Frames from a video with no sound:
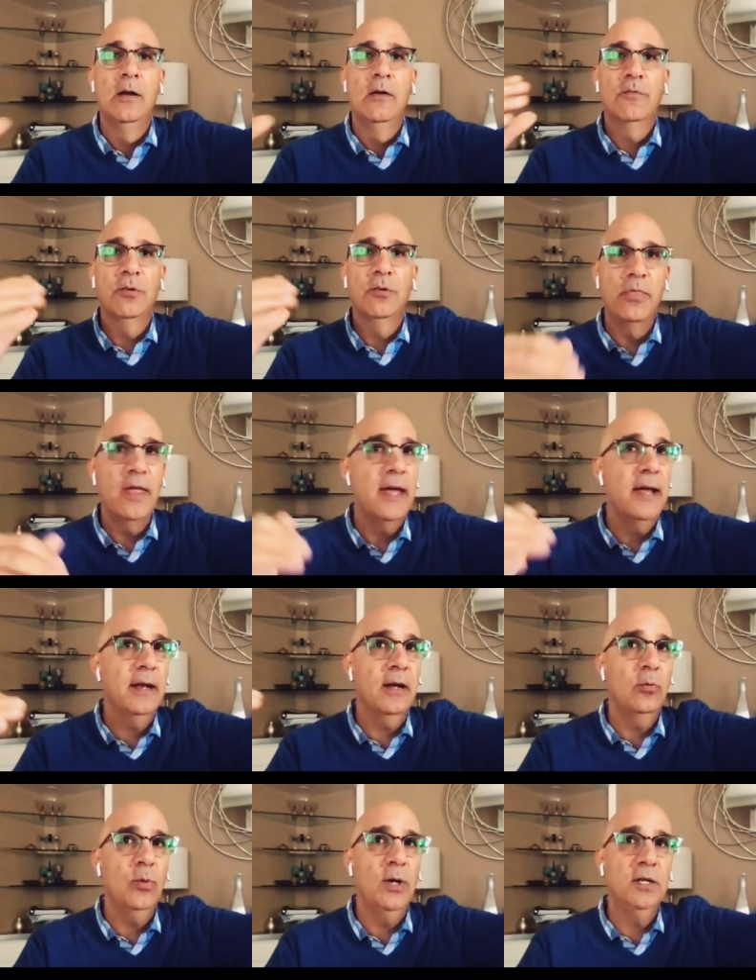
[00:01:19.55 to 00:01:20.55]
From then
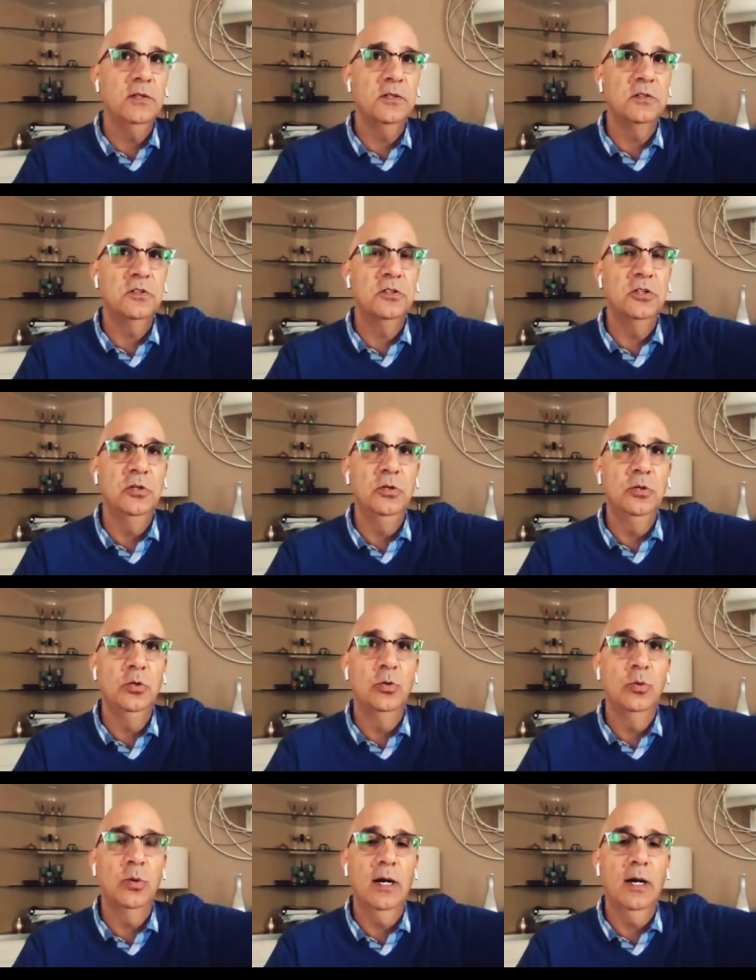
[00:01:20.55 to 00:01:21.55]
I went
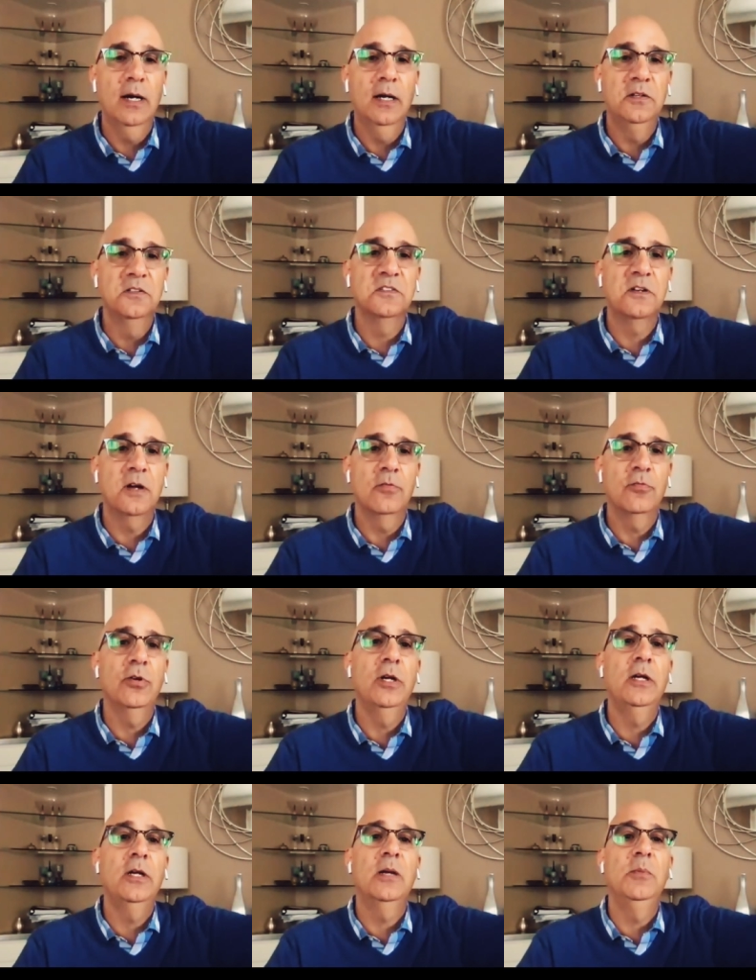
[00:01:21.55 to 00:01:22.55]
to
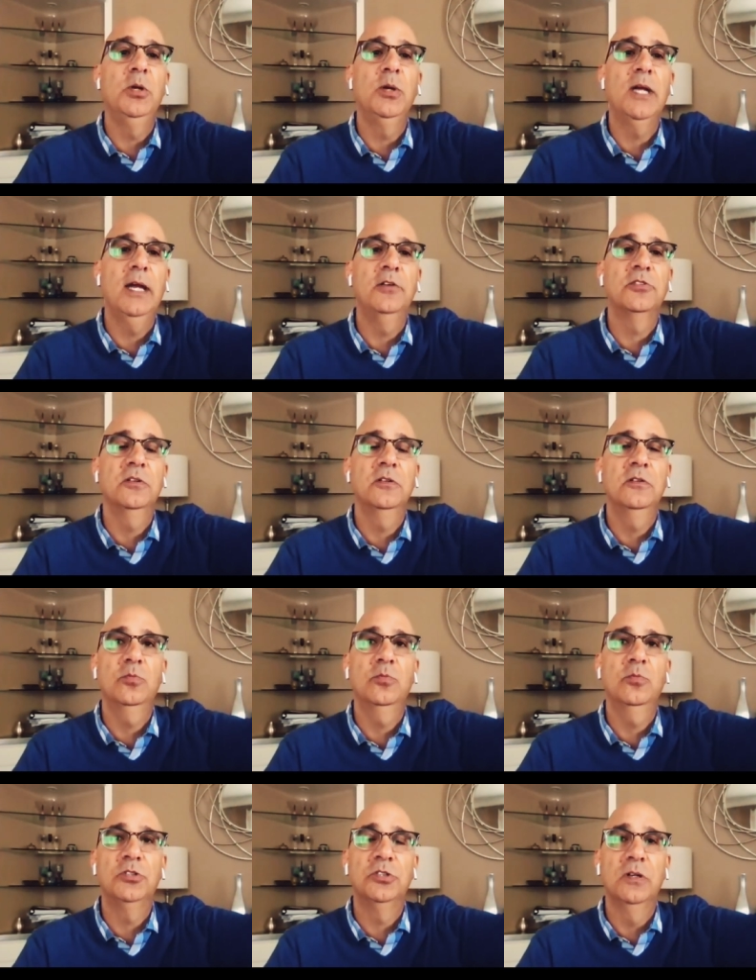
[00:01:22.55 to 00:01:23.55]
Discovery Communications,
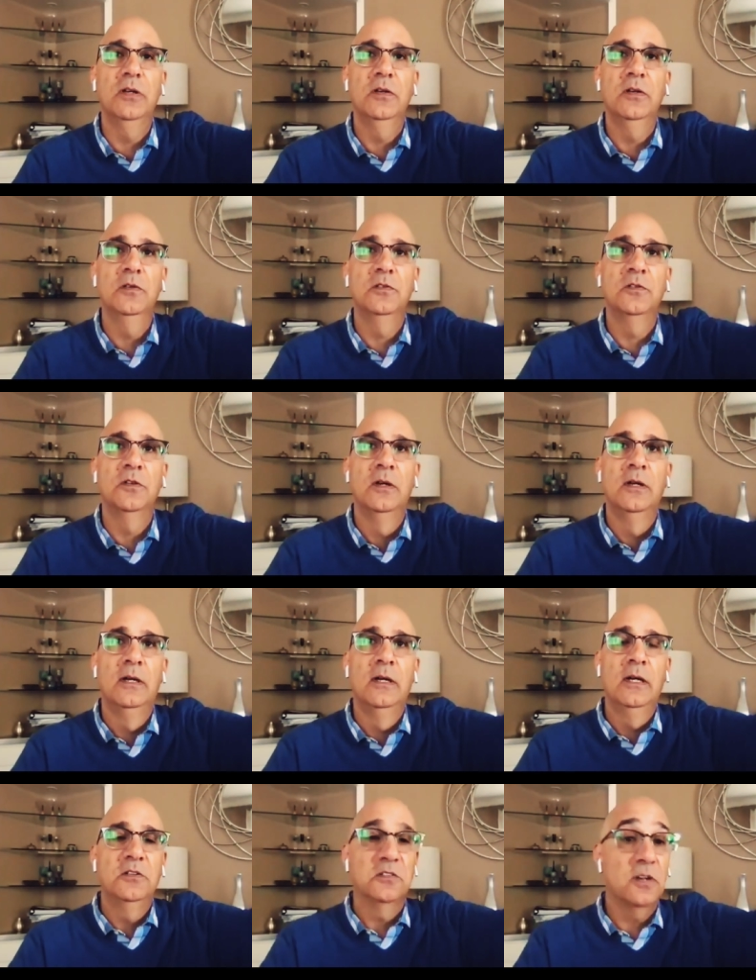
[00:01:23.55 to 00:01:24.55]
which is
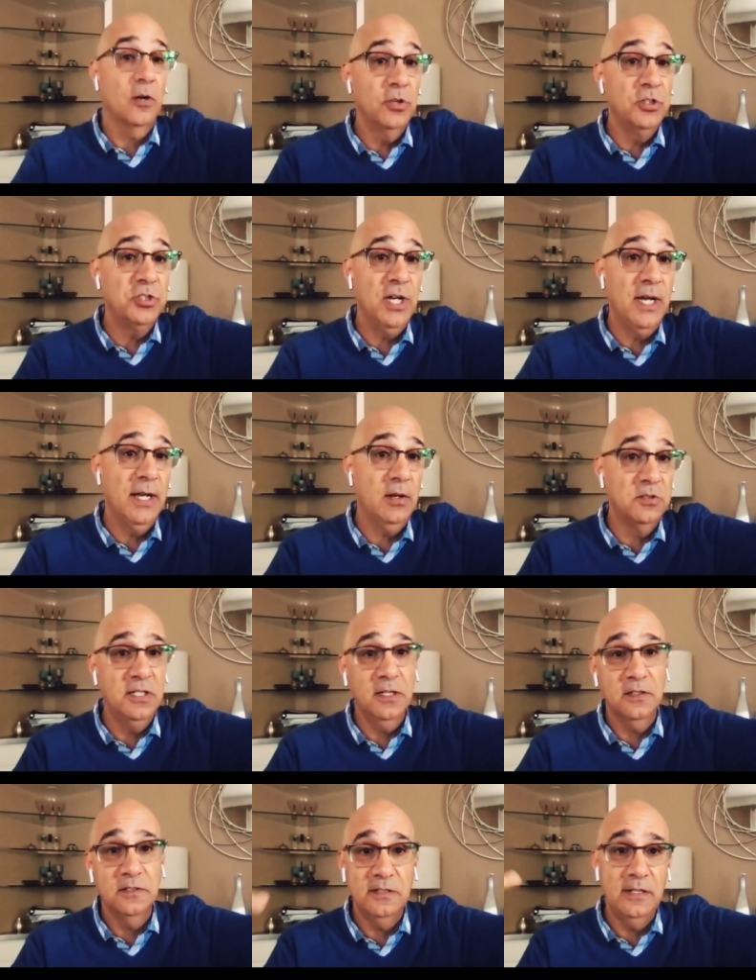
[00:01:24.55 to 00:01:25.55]
Discovery Channel,
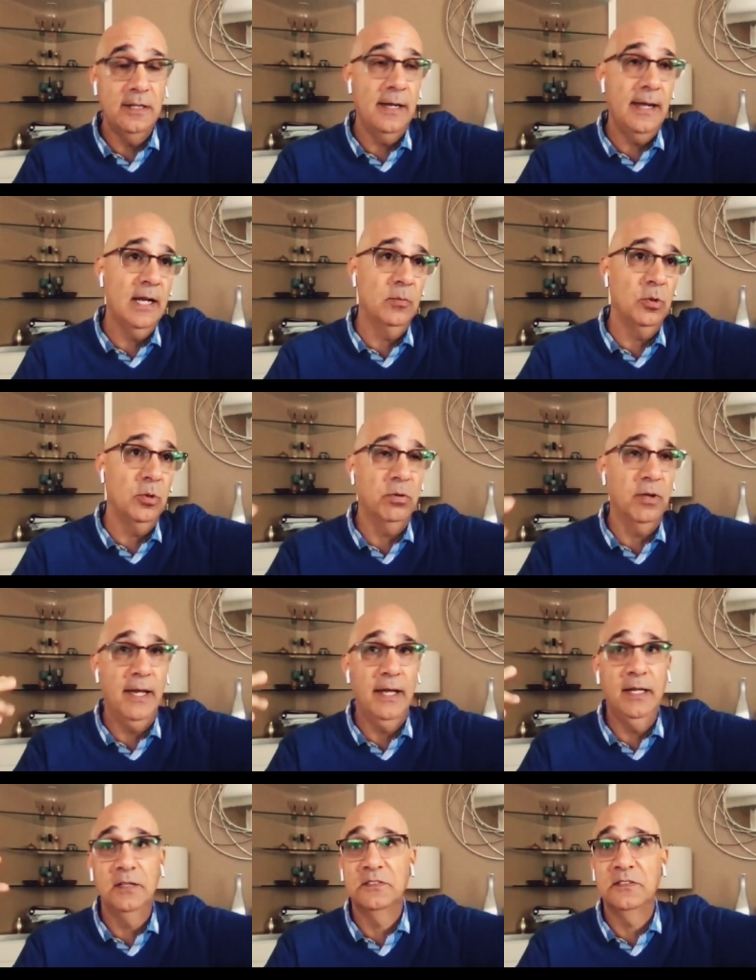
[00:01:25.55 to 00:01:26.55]
TLC, Animal
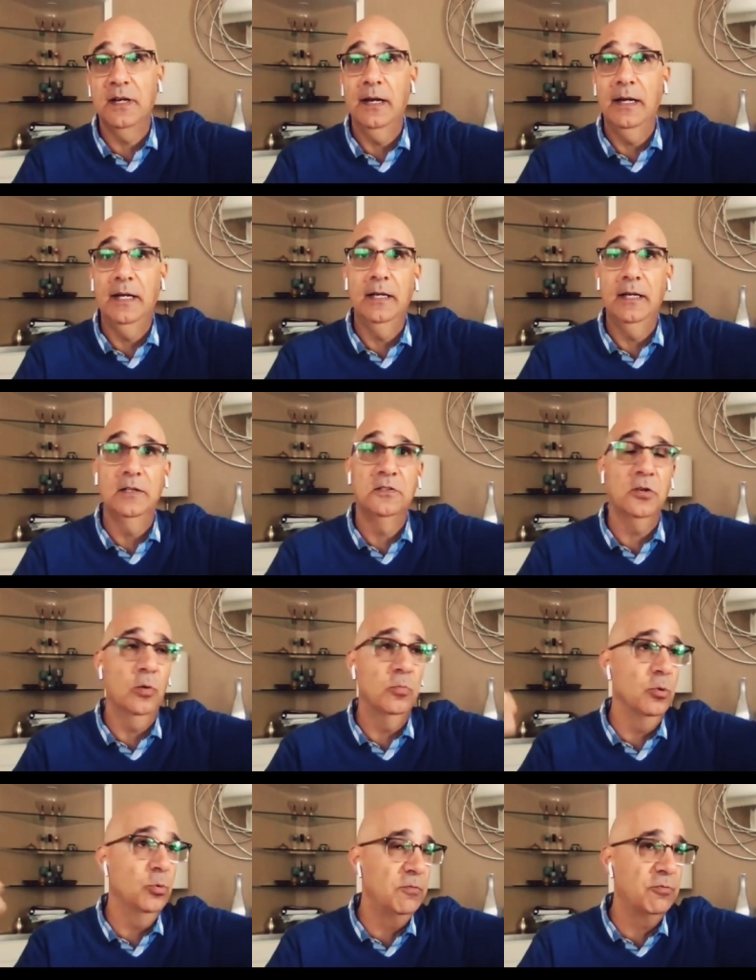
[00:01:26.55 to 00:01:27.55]
Planet, Science,
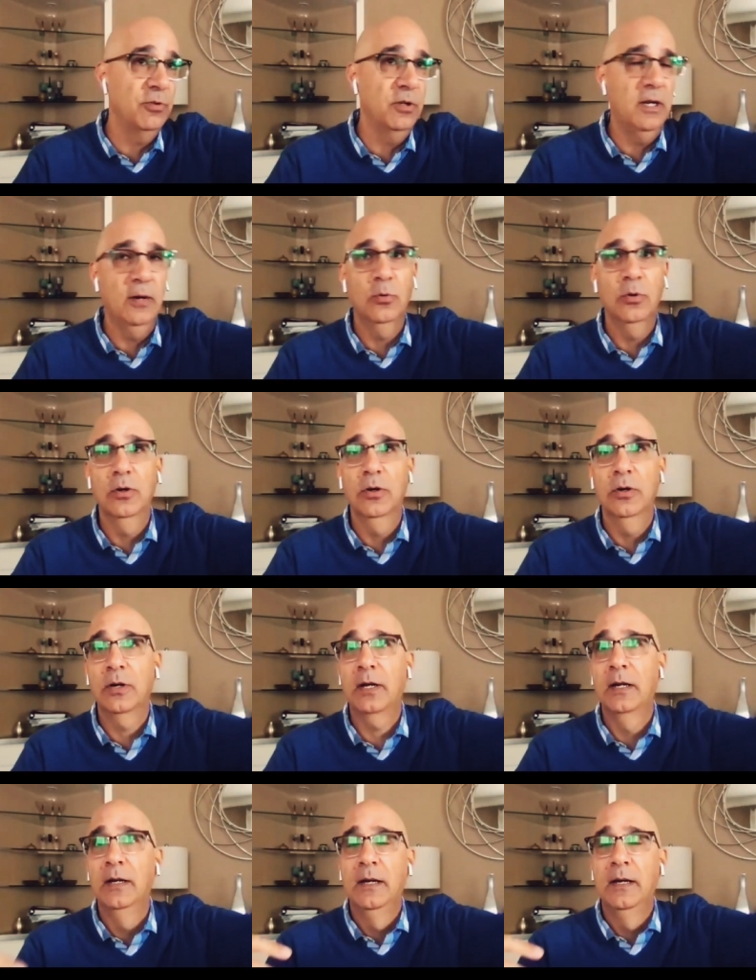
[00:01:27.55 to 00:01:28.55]
Oprah Winfrey Network,
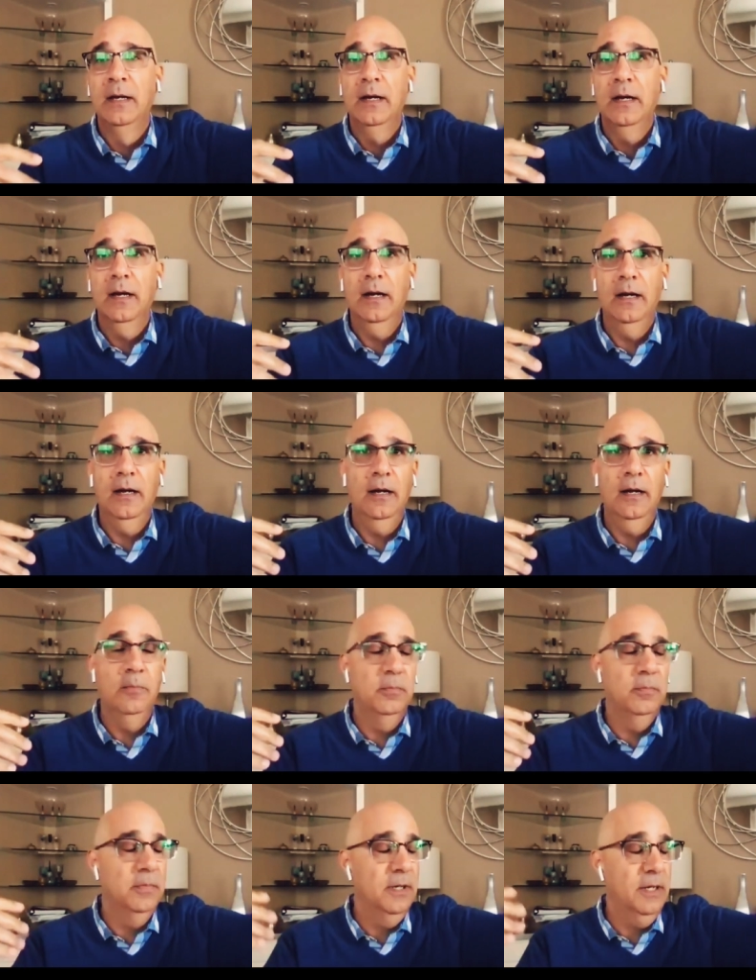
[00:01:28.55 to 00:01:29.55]

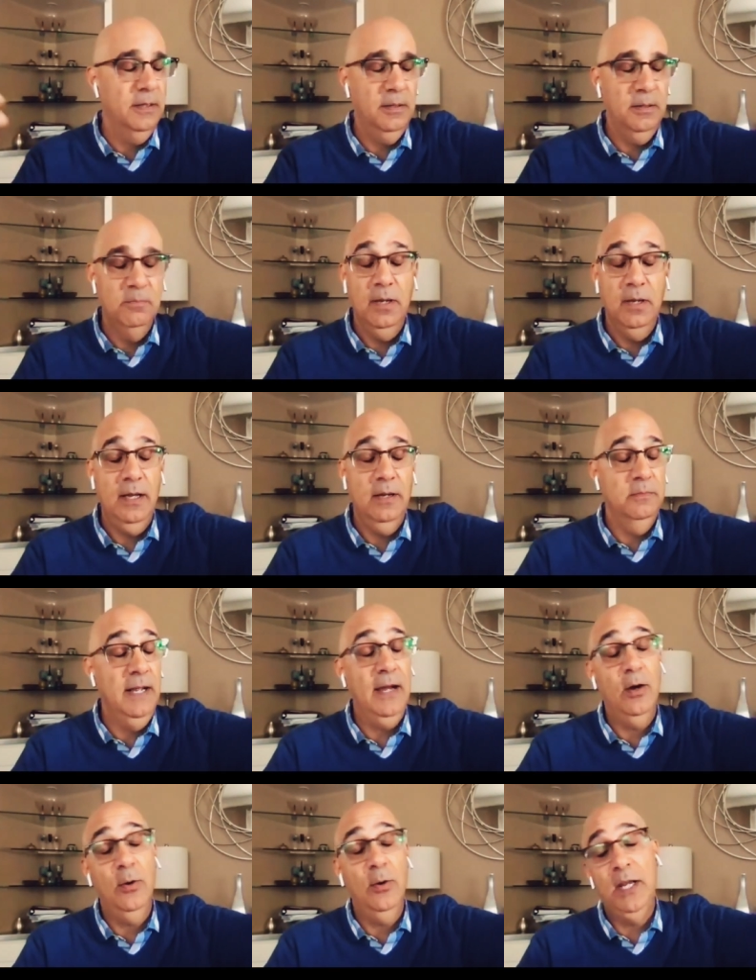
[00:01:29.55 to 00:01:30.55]

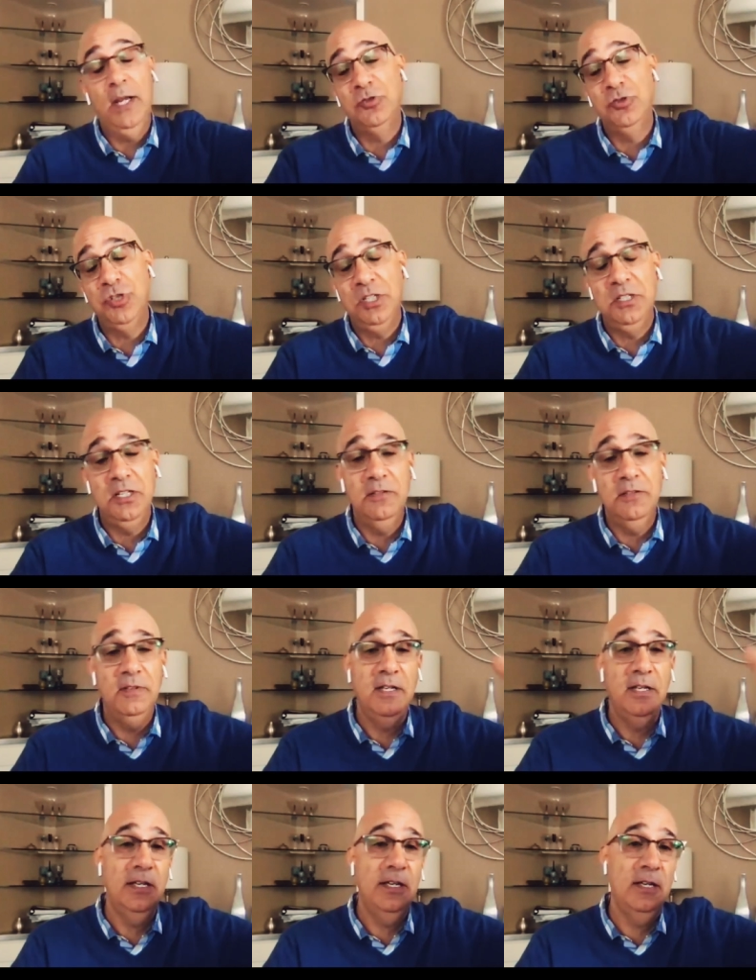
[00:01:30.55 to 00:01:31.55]
now
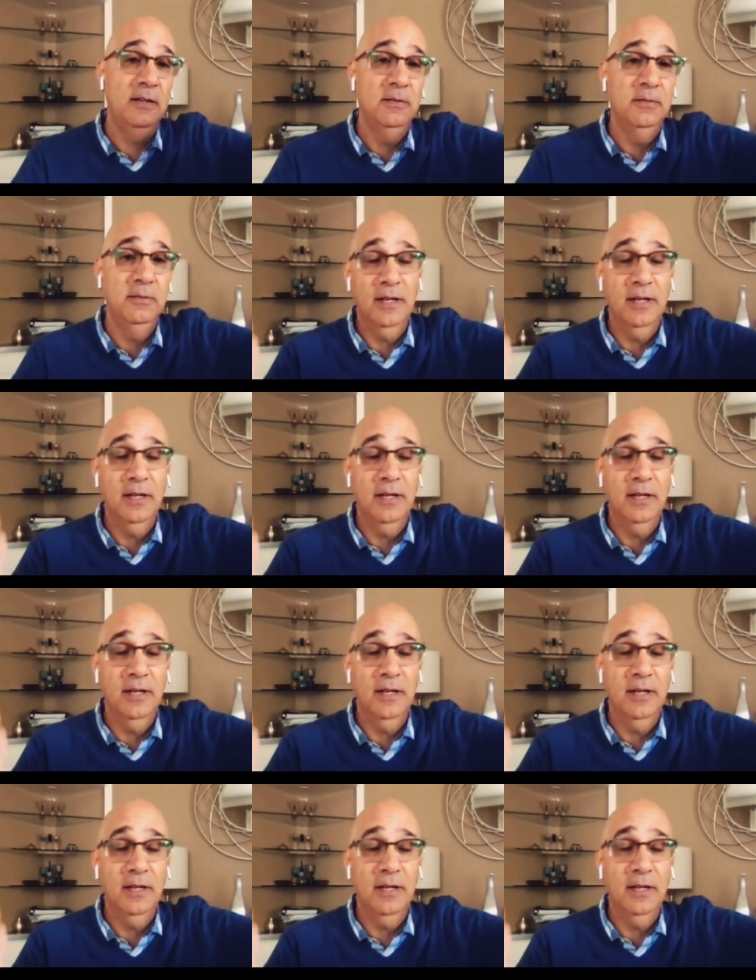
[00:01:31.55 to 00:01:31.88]
HGTV,